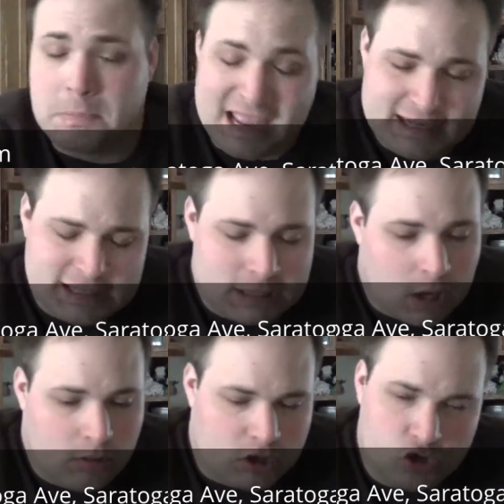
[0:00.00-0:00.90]
Based
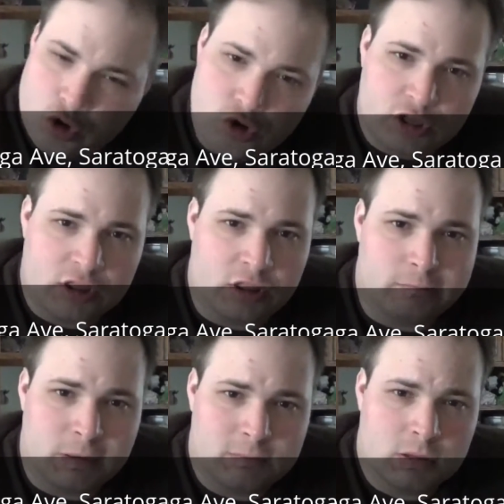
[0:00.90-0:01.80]
on the truth in the
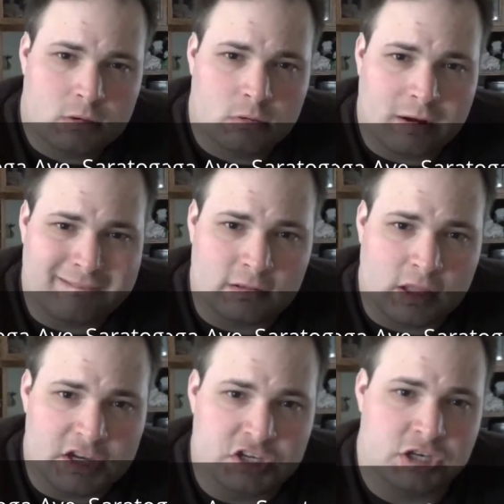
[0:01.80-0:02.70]
biblical
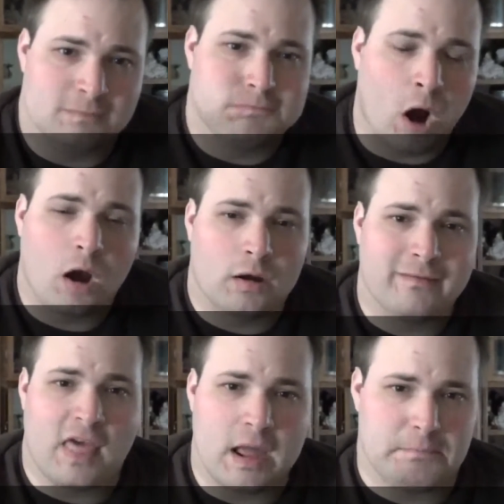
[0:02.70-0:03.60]
revelation, part
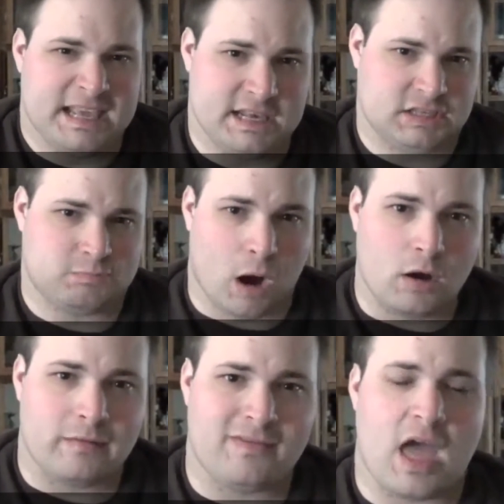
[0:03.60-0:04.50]
of that peace,
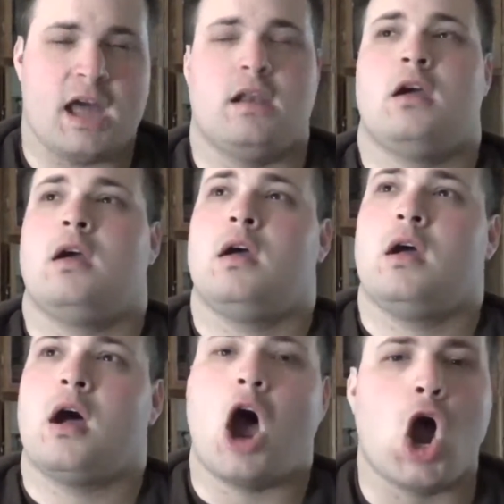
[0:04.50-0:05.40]
part of that
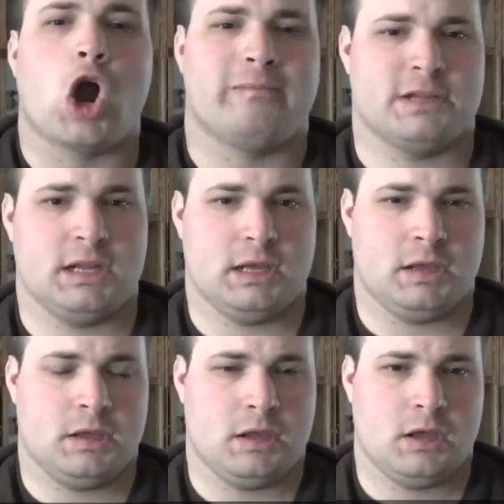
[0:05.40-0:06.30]

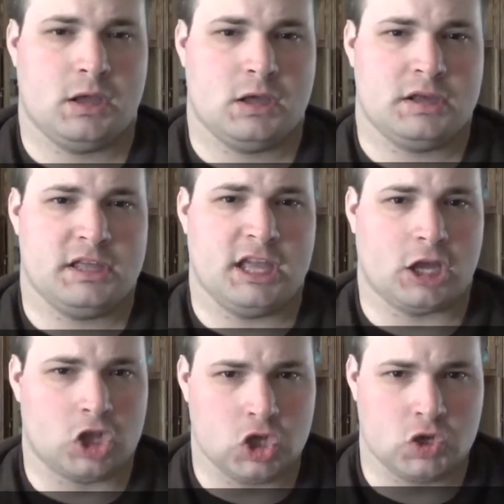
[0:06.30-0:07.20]
harmony
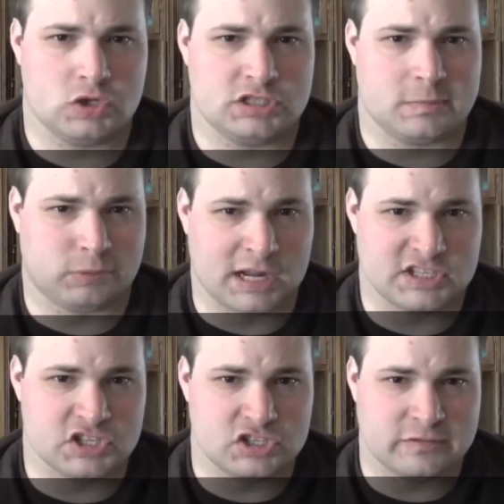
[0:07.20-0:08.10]
includes the
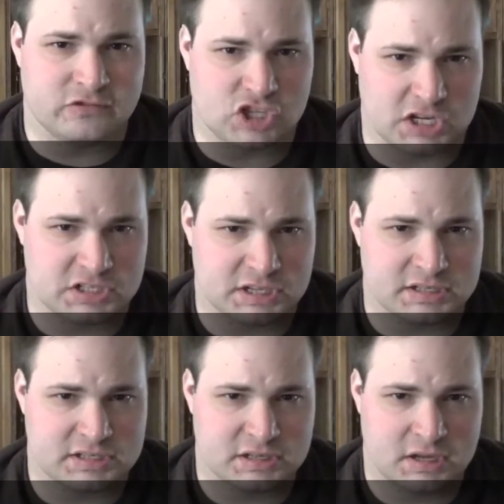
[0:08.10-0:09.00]
presence of
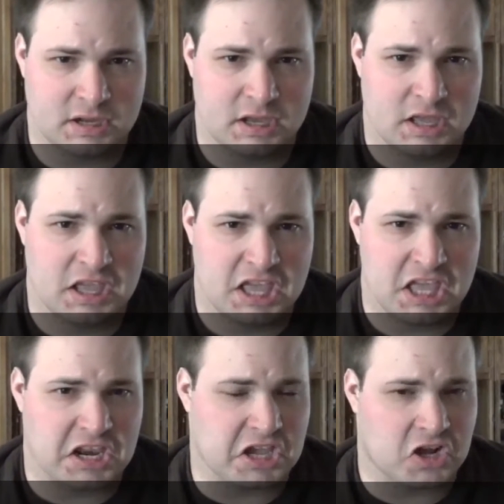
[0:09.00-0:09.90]
justice.
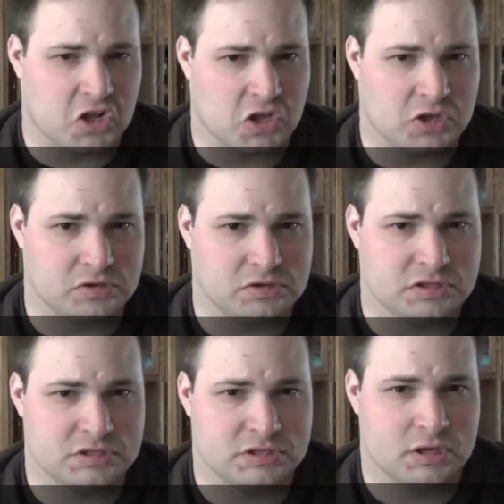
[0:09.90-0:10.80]
It
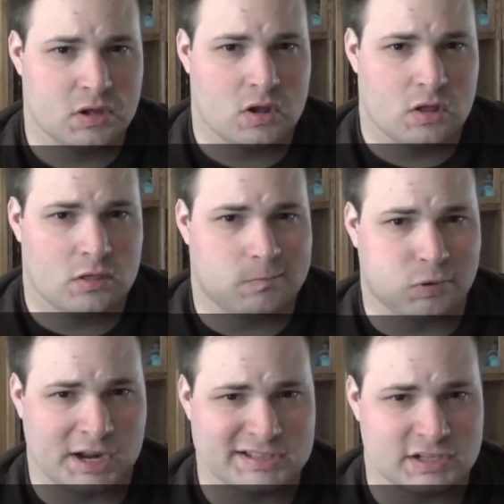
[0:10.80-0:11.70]
includes the
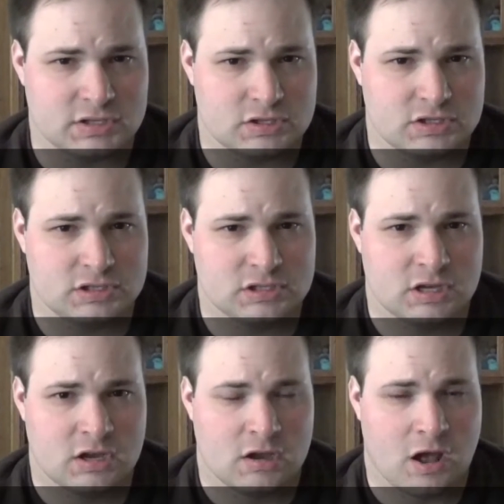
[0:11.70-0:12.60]
presence
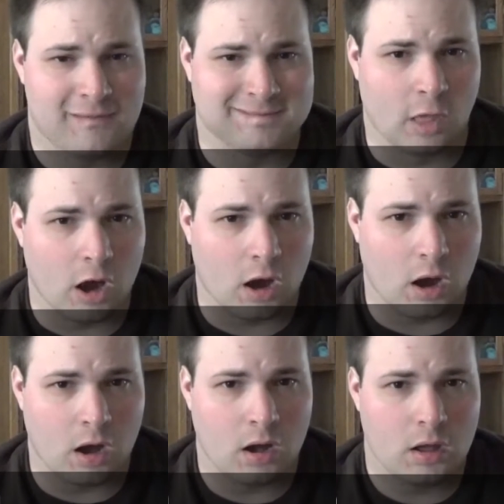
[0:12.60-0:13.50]
of law